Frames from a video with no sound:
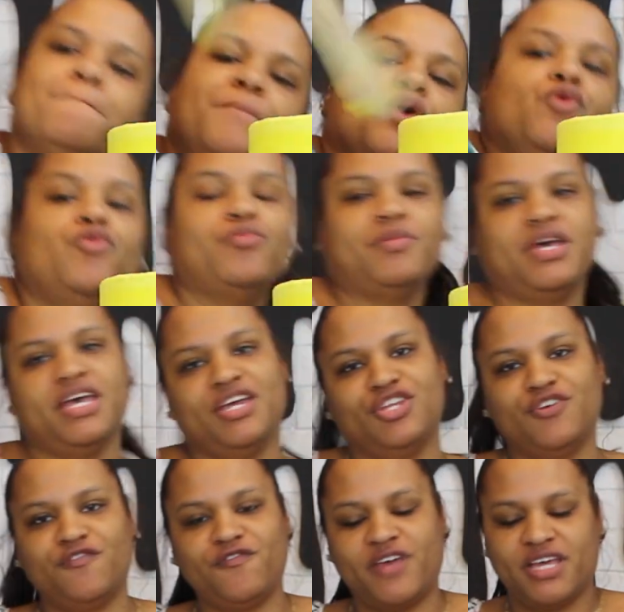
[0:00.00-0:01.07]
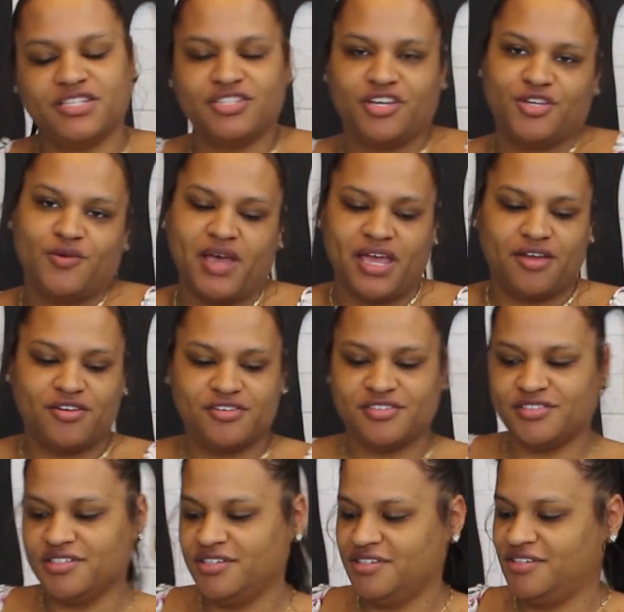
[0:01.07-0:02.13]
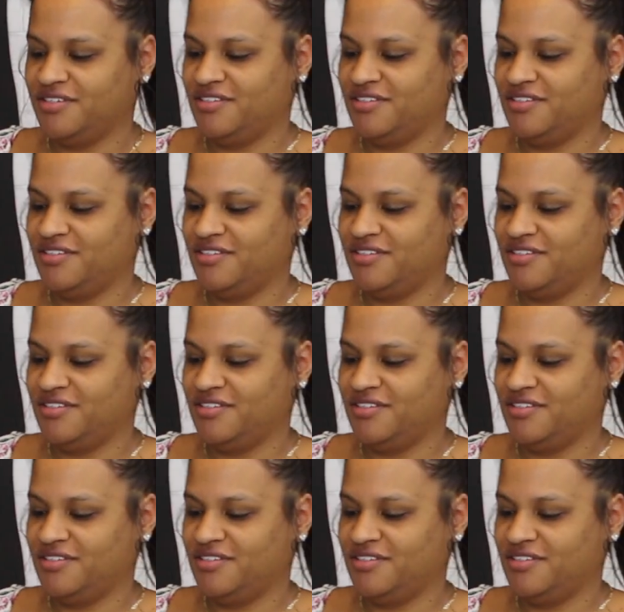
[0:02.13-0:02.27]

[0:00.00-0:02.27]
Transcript: Boom, in your face, all you haters.